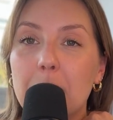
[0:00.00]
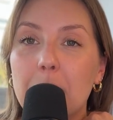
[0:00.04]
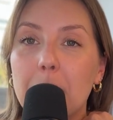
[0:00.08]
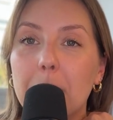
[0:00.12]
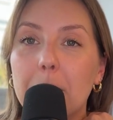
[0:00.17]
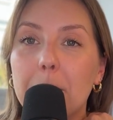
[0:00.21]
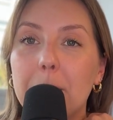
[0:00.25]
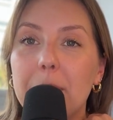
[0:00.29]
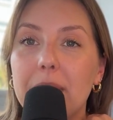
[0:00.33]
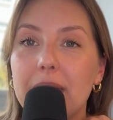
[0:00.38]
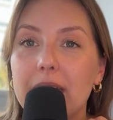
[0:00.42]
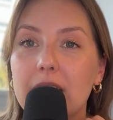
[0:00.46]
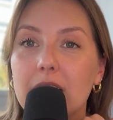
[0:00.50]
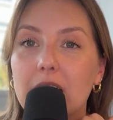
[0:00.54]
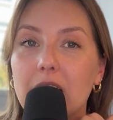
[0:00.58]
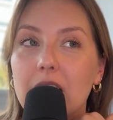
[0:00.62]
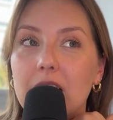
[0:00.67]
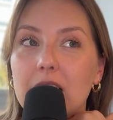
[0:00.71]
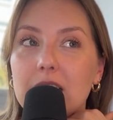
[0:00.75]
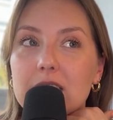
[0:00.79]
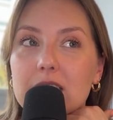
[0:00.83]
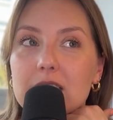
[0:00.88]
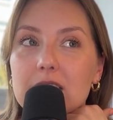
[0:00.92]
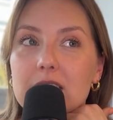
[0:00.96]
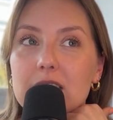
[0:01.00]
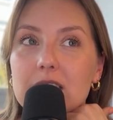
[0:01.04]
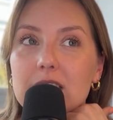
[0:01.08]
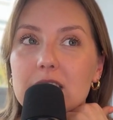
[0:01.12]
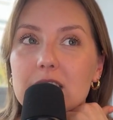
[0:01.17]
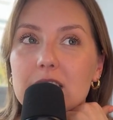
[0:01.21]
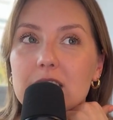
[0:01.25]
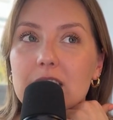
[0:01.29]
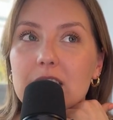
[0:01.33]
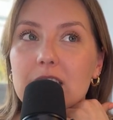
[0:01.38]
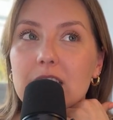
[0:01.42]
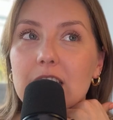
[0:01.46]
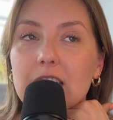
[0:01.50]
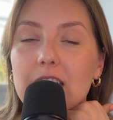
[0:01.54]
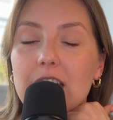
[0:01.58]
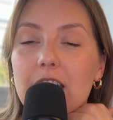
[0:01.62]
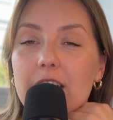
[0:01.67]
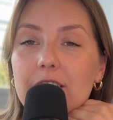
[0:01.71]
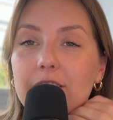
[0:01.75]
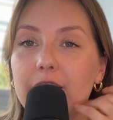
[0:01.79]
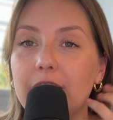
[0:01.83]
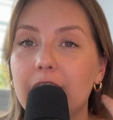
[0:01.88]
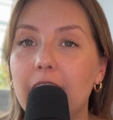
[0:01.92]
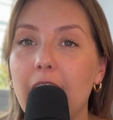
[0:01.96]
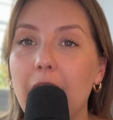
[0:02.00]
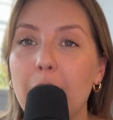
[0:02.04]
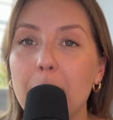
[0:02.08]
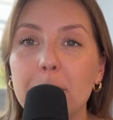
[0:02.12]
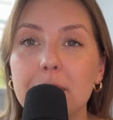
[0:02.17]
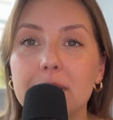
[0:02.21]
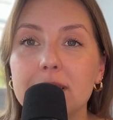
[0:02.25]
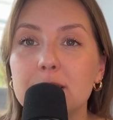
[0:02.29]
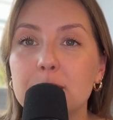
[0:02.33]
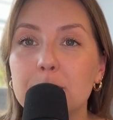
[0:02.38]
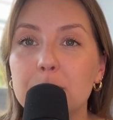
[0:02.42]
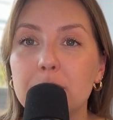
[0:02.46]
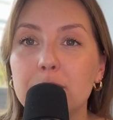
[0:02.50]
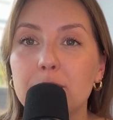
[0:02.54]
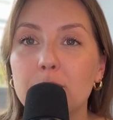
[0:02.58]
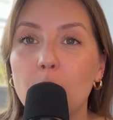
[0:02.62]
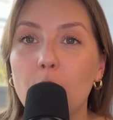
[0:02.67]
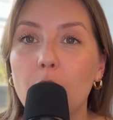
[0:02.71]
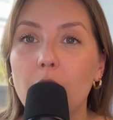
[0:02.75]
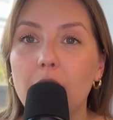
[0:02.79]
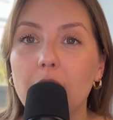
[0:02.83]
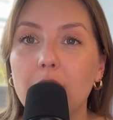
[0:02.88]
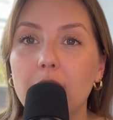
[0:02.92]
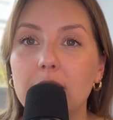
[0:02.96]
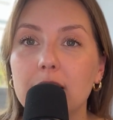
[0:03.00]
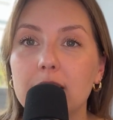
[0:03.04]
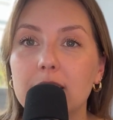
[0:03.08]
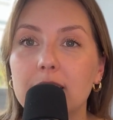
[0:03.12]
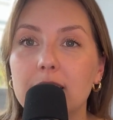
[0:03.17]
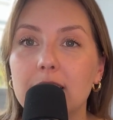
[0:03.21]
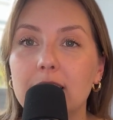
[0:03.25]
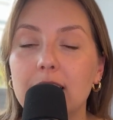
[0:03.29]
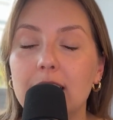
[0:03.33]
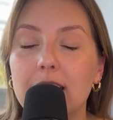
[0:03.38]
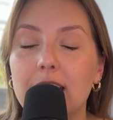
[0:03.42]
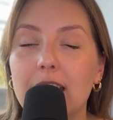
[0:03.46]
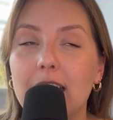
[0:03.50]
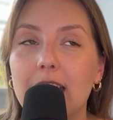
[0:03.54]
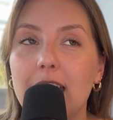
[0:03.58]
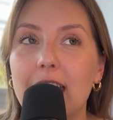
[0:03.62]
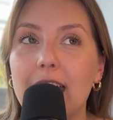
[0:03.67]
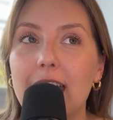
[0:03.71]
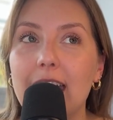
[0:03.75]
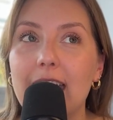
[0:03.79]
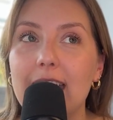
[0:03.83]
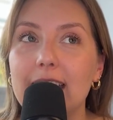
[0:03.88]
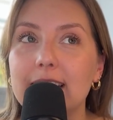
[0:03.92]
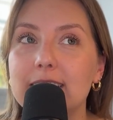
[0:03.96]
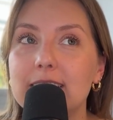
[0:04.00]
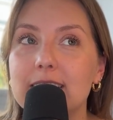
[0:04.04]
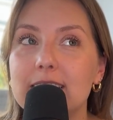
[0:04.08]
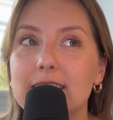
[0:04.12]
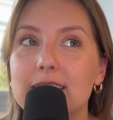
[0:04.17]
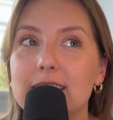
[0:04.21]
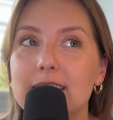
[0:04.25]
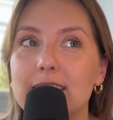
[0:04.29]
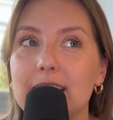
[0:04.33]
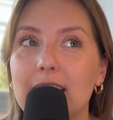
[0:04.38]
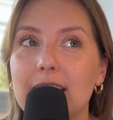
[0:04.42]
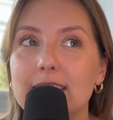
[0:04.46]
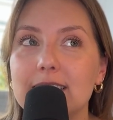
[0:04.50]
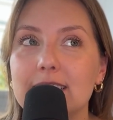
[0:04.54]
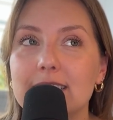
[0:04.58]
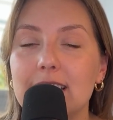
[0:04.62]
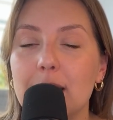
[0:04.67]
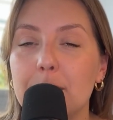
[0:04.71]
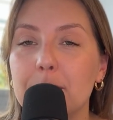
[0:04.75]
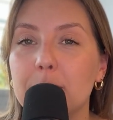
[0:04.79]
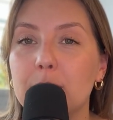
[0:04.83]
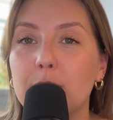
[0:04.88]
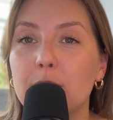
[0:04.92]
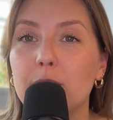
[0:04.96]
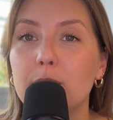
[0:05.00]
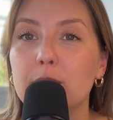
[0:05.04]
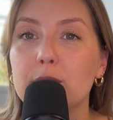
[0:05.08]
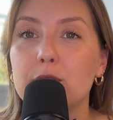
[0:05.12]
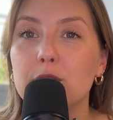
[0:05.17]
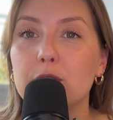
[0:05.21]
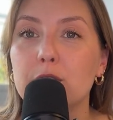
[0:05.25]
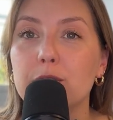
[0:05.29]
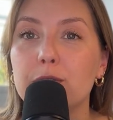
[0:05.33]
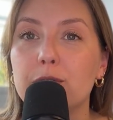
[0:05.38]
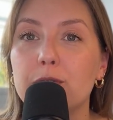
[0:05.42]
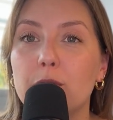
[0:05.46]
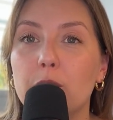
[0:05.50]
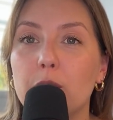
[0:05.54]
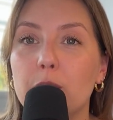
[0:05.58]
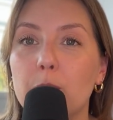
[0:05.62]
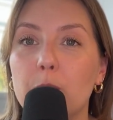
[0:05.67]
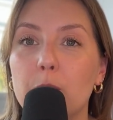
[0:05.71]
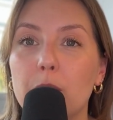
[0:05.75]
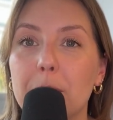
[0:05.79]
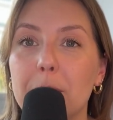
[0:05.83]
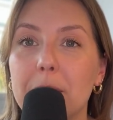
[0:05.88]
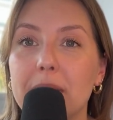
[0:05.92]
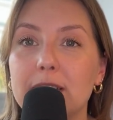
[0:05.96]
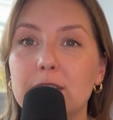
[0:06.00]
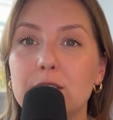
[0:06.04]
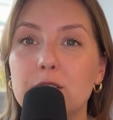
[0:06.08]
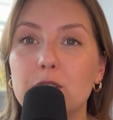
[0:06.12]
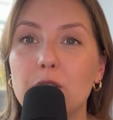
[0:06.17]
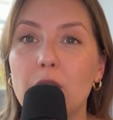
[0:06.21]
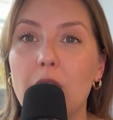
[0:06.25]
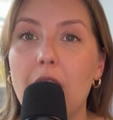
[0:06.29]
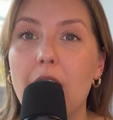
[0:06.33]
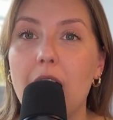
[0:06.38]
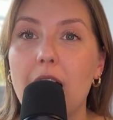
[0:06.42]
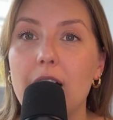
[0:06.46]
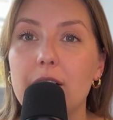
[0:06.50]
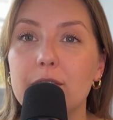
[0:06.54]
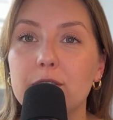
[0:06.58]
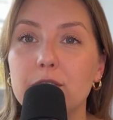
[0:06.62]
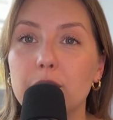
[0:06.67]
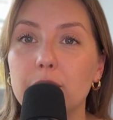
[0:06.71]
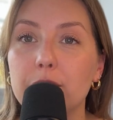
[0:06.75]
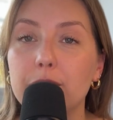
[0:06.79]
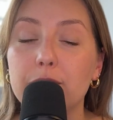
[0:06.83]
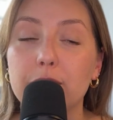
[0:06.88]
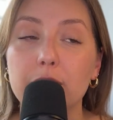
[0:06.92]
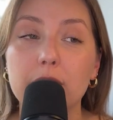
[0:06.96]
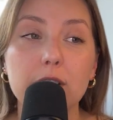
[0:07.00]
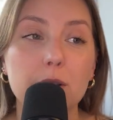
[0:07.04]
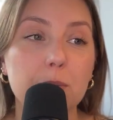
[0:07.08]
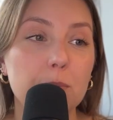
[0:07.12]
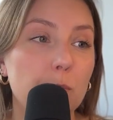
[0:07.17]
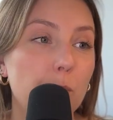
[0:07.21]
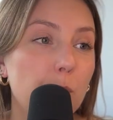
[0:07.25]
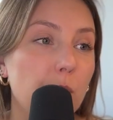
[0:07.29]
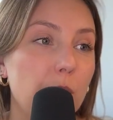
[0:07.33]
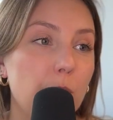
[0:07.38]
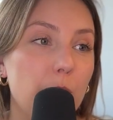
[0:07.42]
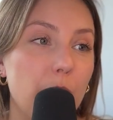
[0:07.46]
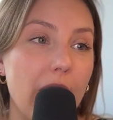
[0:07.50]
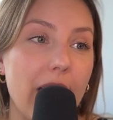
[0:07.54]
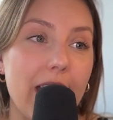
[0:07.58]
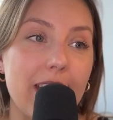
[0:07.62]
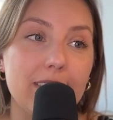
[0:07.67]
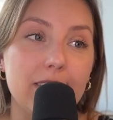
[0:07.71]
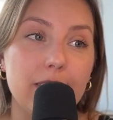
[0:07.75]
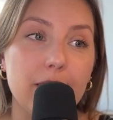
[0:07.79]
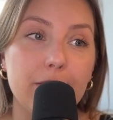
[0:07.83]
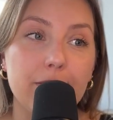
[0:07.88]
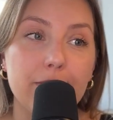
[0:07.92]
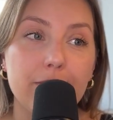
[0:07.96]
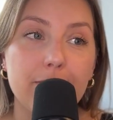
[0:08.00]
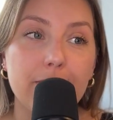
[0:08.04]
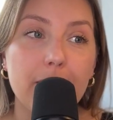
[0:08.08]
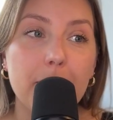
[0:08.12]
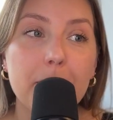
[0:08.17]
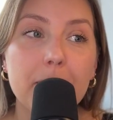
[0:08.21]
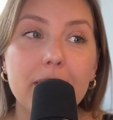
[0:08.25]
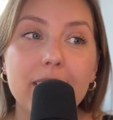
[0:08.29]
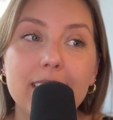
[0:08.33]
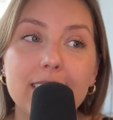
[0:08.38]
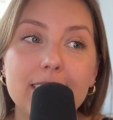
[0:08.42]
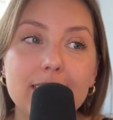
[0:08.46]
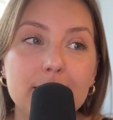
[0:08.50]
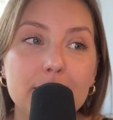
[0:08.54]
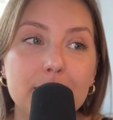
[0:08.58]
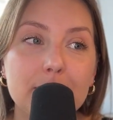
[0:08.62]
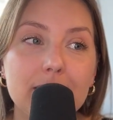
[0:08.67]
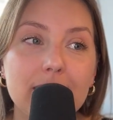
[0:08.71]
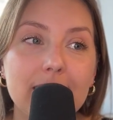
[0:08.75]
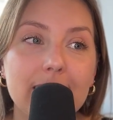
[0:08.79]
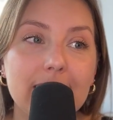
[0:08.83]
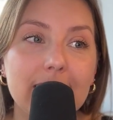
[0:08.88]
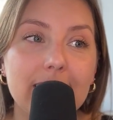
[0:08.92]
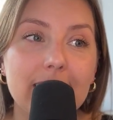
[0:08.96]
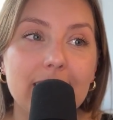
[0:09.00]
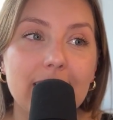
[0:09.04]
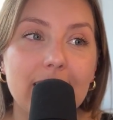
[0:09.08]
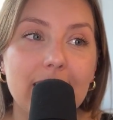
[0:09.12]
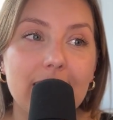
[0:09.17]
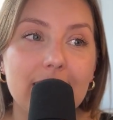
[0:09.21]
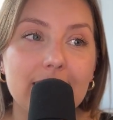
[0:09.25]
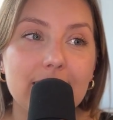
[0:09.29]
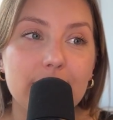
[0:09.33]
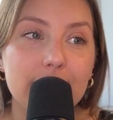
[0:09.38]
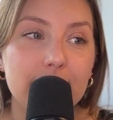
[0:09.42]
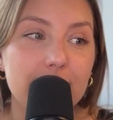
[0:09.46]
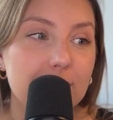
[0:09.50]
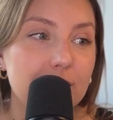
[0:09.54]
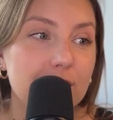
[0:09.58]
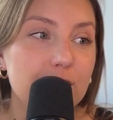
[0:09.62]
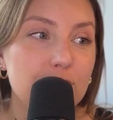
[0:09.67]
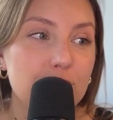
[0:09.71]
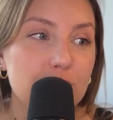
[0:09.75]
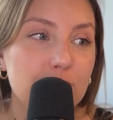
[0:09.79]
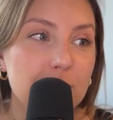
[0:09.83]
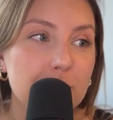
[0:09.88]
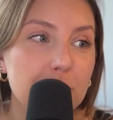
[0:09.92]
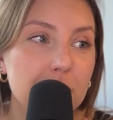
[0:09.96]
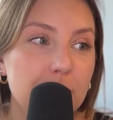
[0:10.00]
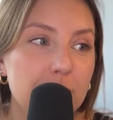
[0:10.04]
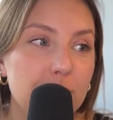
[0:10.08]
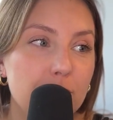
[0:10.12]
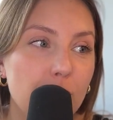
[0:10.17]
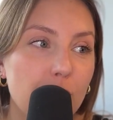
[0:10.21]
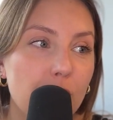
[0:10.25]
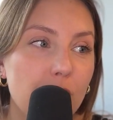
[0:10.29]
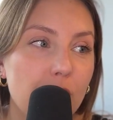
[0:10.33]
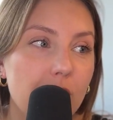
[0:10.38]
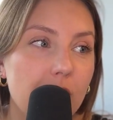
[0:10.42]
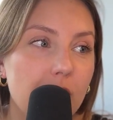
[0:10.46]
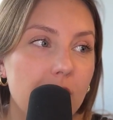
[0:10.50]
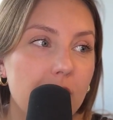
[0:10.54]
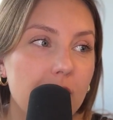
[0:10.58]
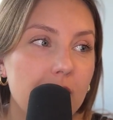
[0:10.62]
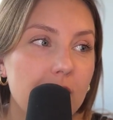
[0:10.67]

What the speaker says: because it never happened before. It's a step closer for women to have their freedom. We read the feminism like definition before,